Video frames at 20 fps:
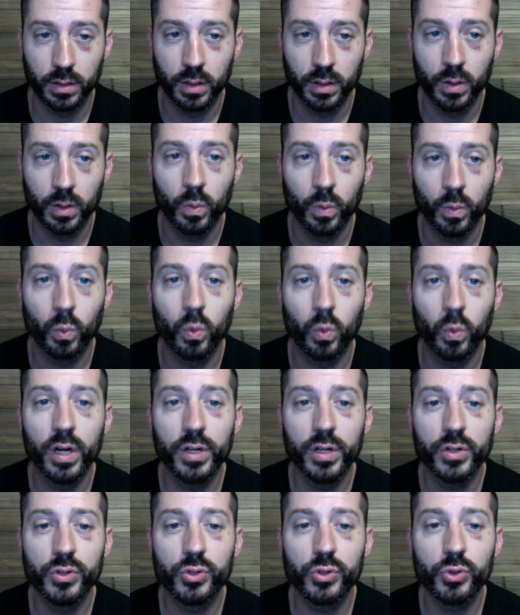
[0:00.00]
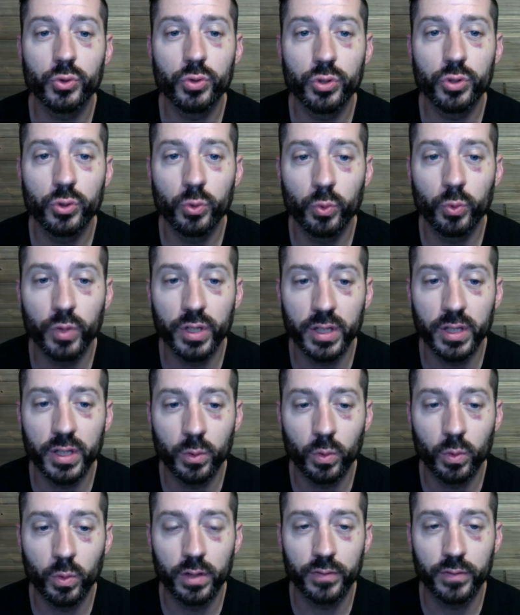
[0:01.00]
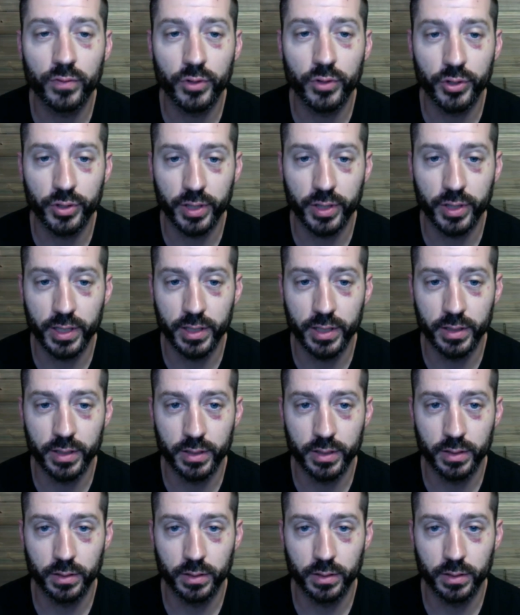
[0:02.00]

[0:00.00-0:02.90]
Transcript: what do you really want for your kids?